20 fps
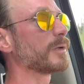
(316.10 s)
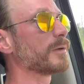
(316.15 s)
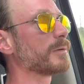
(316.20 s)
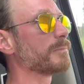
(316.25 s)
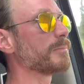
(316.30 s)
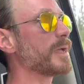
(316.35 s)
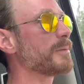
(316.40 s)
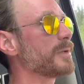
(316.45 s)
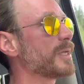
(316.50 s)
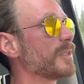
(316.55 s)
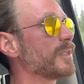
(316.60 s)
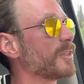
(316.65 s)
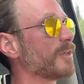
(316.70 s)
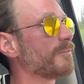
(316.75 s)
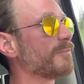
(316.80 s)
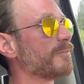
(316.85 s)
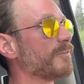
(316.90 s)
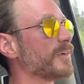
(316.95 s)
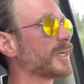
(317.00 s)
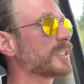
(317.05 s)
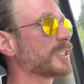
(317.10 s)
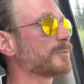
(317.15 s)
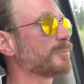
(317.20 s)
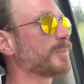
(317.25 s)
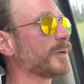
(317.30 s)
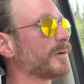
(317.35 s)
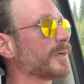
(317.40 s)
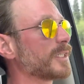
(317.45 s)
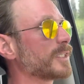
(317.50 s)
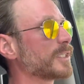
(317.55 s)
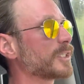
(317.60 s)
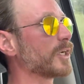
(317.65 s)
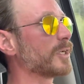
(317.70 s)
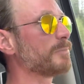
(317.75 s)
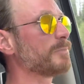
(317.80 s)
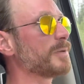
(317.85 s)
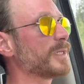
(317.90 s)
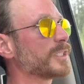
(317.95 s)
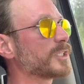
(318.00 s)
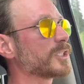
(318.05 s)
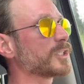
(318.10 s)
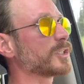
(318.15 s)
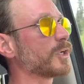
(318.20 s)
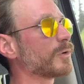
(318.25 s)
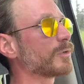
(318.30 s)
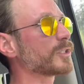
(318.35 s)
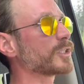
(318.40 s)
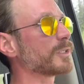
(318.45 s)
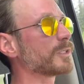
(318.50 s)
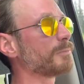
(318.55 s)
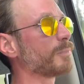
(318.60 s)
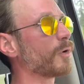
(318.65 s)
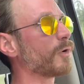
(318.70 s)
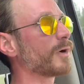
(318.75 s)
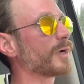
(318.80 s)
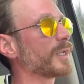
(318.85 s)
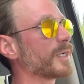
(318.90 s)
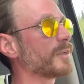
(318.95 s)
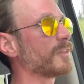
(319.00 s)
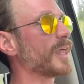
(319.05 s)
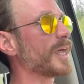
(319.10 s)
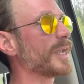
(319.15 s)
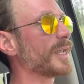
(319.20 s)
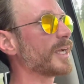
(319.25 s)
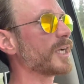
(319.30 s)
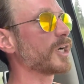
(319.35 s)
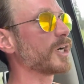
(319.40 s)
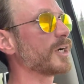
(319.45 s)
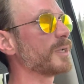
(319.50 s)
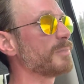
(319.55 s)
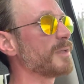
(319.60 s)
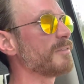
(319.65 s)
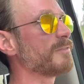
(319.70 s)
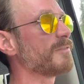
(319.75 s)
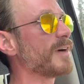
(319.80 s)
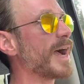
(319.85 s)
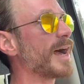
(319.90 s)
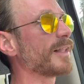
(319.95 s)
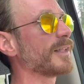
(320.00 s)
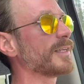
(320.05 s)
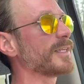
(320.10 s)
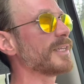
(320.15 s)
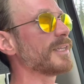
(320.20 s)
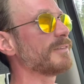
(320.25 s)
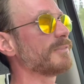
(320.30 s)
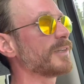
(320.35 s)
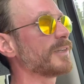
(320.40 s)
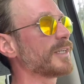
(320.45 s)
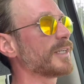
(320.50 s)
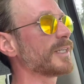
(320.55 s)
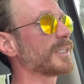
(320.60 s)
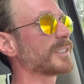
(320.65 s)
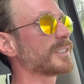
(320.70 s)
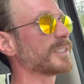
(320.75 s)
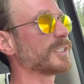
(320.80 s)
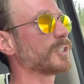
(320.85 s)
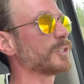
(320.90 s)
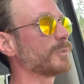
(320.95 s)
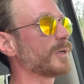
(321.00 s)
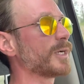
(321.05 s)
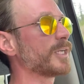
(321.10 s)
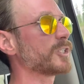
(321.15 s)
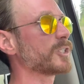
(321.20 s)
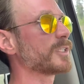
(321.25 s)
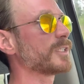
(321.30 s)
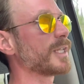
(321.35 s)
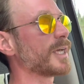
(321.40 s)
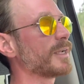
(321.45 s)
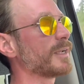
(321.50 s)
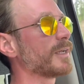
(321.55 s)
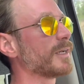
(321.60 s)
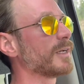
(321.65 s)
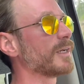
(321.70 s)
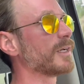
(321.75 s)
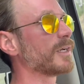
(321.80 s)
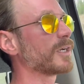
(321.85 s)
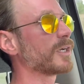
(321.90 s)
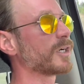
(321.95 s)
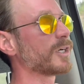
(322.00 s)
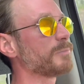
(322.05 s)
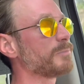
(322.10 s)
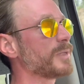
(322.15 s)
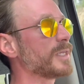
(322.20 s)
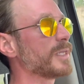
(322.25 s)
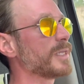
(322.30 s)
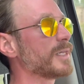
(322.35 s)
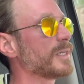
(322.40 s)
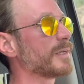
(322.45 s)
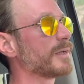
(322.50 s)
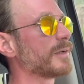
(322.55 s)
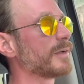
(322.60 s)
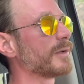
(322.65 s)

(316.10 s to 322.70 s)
Maybe the experience could be so supportive that it could be valid even in a situation that could be